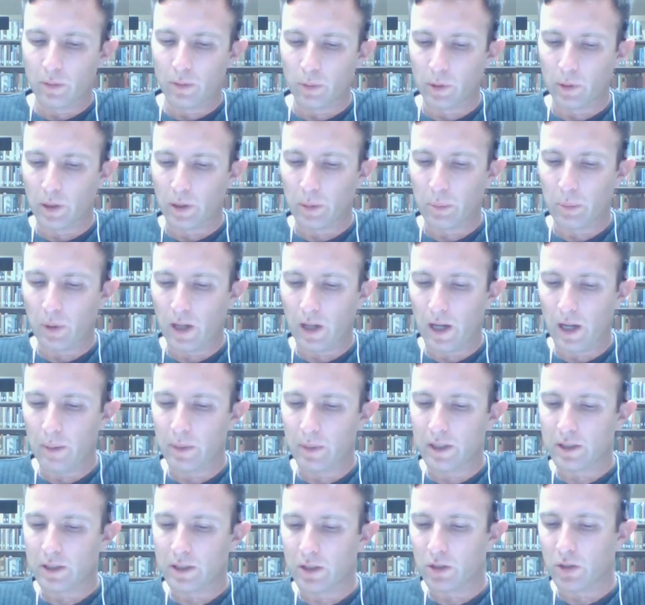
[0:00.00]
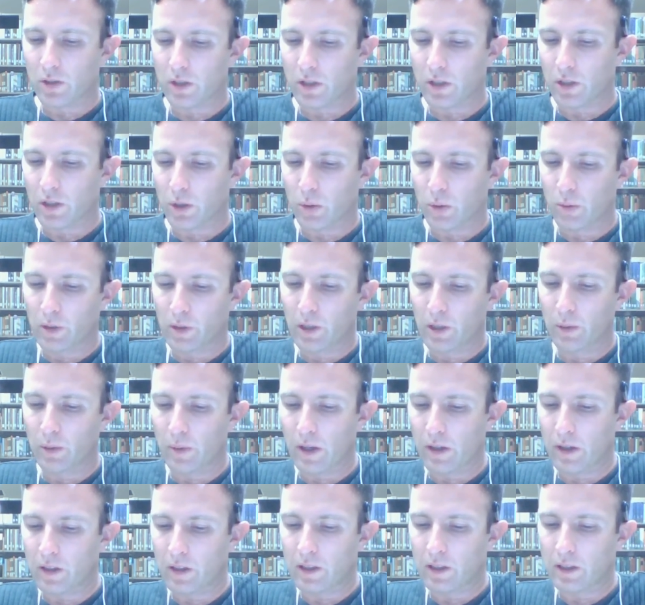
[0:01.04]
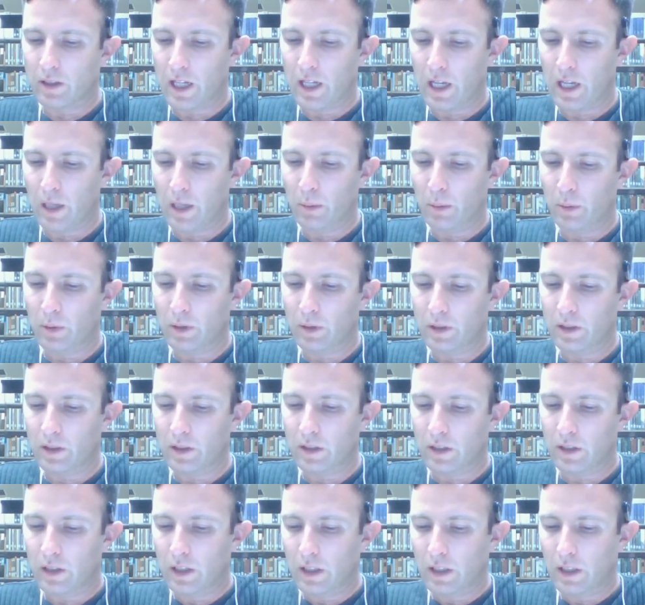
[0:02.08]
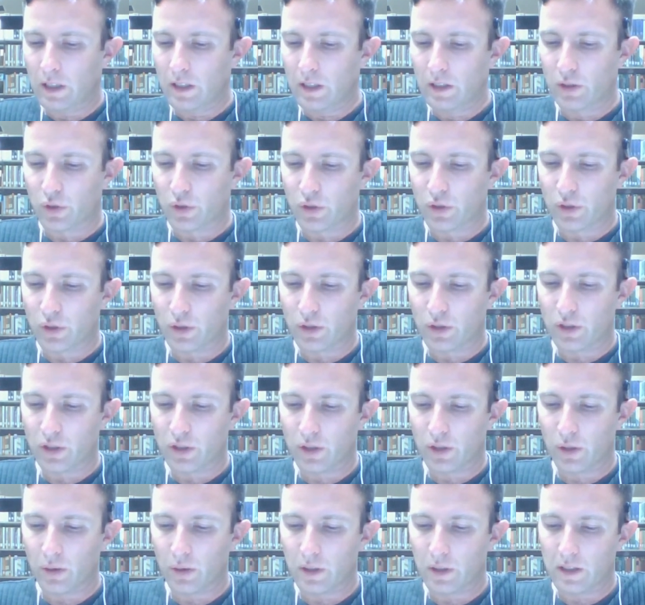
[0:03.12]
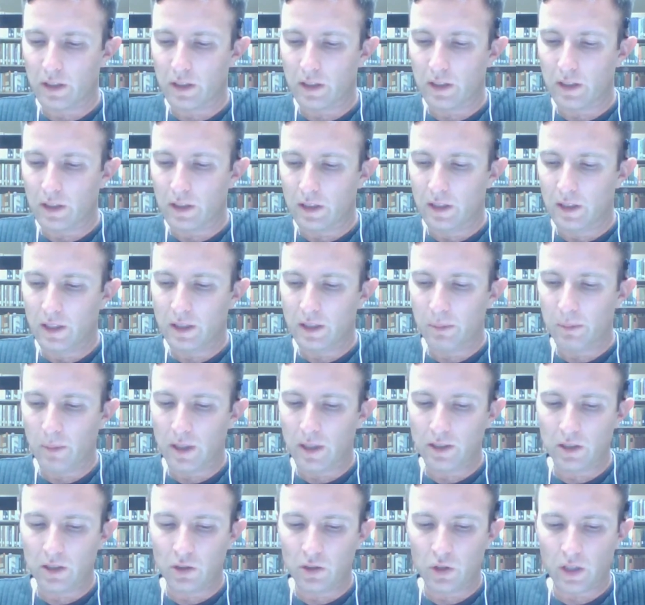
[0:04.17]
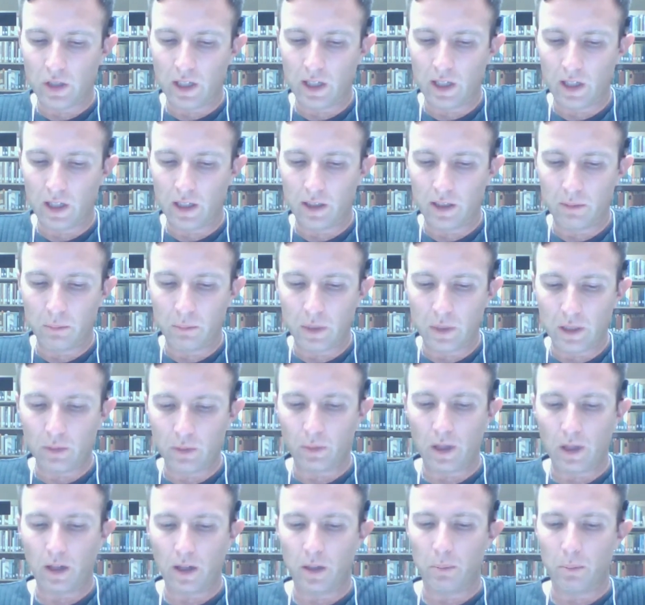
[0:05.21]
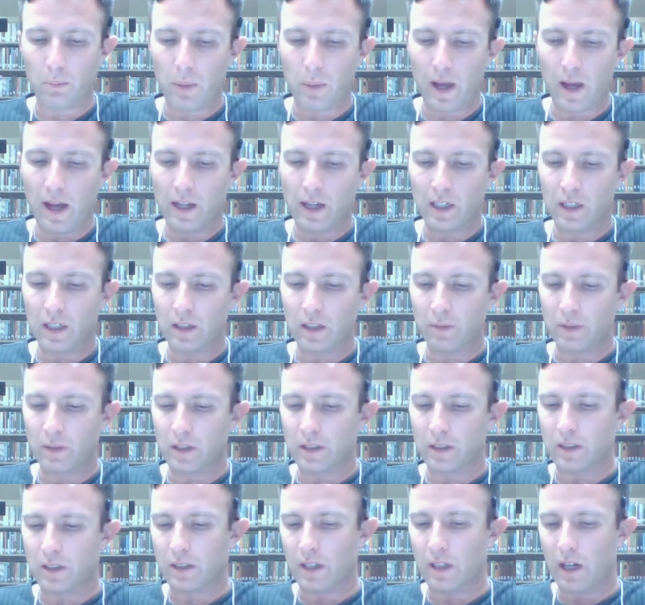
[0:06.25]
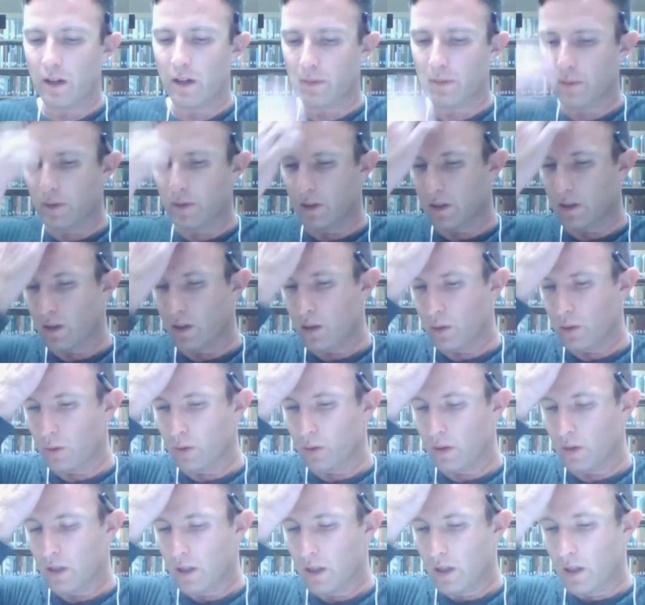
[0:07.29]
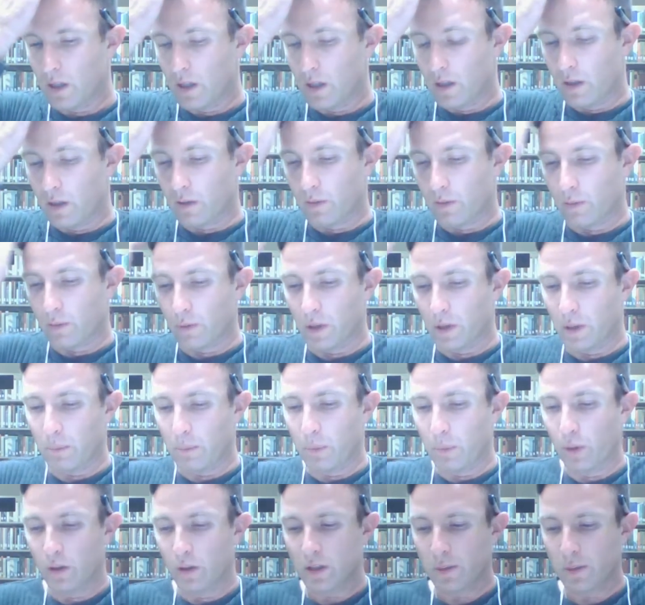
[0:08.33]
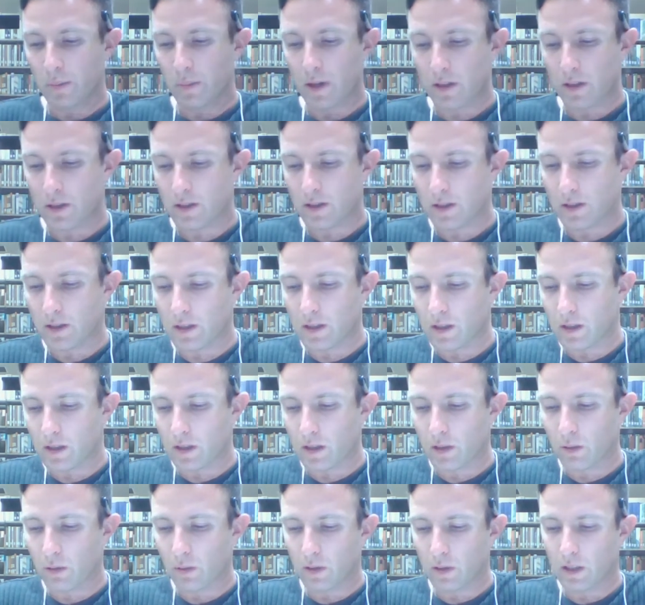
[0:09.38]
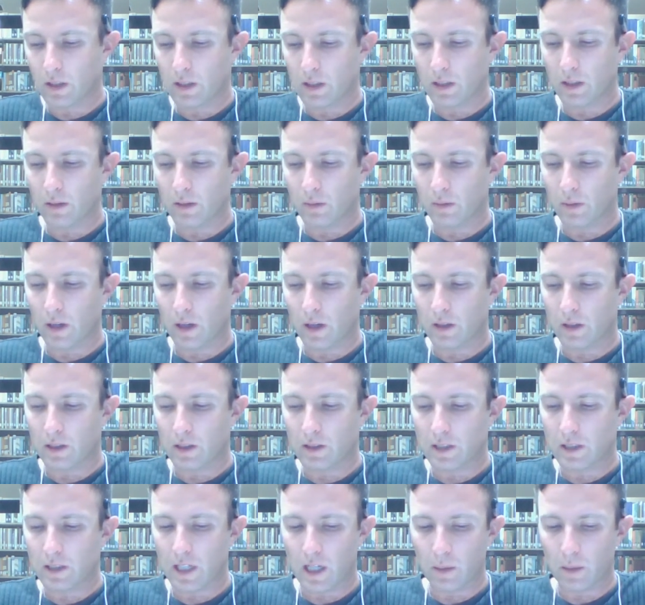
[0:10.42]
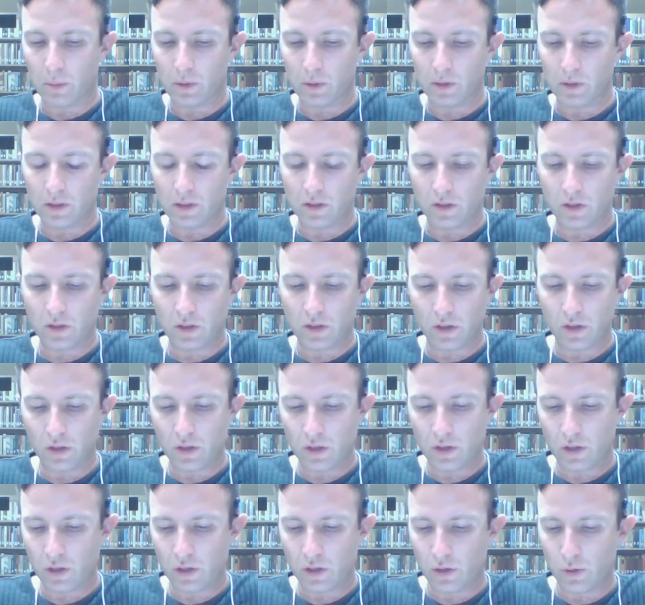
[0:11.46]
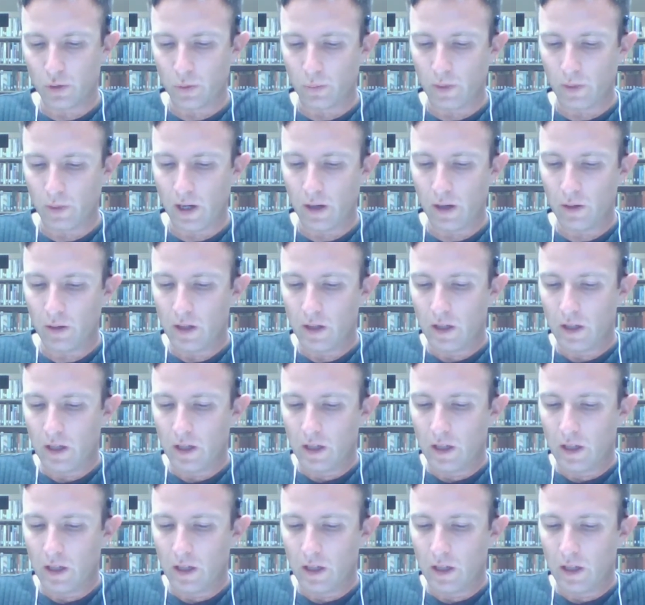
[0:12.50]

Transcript: For a reply message, the query routing table is searched so that this message can be routed back if it is not for the node. For a push message, the query hit routing table is searched to route